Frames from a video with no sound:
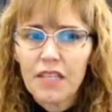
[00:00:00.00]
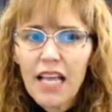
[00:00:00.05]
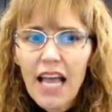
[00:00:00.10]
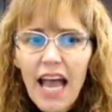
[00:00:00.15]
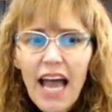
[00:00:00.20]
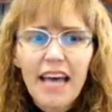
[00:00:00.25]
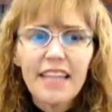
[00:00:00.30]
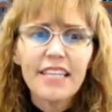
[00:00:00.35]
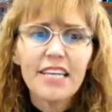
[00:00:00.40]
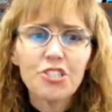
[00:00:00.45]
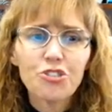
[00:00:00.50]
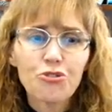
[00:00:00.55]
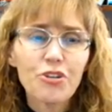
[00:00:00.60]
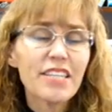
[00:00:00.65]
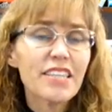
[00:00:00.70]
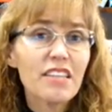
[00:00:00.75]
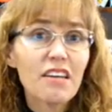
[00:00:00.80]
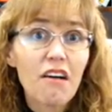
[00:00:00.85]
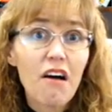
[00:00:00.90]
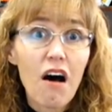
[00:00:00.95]
And then treat
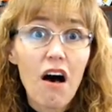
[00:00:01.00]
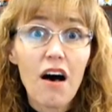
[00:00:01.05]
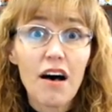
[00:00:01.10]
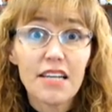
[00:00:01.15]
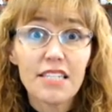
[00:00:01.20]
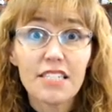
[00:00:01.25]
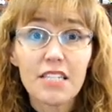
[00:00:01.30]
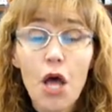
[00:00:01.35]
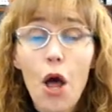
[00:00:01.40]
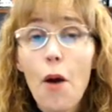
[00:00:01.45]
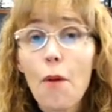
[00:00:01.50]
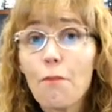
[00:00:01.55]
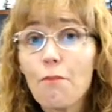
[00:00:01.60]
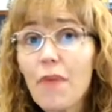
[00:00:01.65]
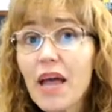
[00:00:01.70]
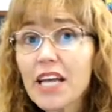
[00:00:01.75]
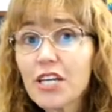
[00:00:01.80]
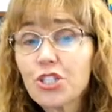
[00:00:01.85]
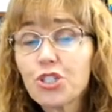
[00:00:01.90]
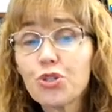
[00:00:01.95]
the cause.
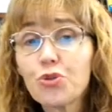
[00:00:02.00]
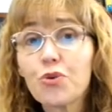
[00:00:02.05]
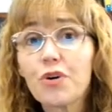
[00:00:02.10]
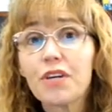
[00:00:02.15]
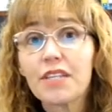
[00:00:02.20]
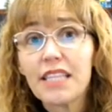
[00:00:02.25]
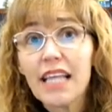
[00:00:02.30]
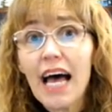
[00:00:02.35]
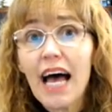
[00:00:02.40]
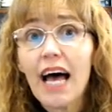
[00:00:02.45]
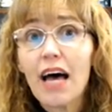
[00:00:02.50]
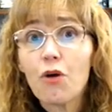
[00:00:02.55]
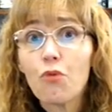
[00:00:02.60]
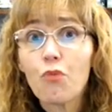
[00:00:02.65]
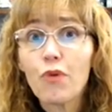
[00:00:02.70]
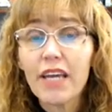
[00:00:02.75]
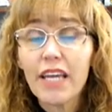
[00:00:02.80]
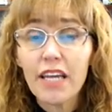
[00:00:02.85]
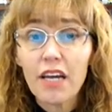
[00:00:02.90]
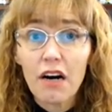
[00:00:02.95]
Make sure that
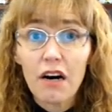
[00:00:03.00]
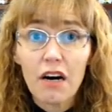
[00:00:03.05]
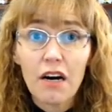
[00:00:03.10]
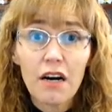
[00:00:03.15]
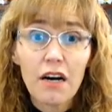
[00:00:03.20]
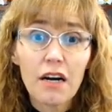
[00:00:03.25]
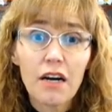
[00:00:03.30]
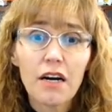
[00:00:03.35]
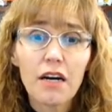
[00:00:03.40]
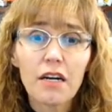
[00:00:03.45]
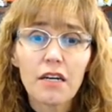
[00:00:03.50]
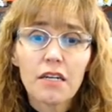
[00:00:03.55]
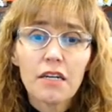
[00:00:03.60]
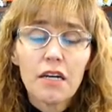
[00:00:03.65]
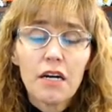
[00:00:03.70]
we are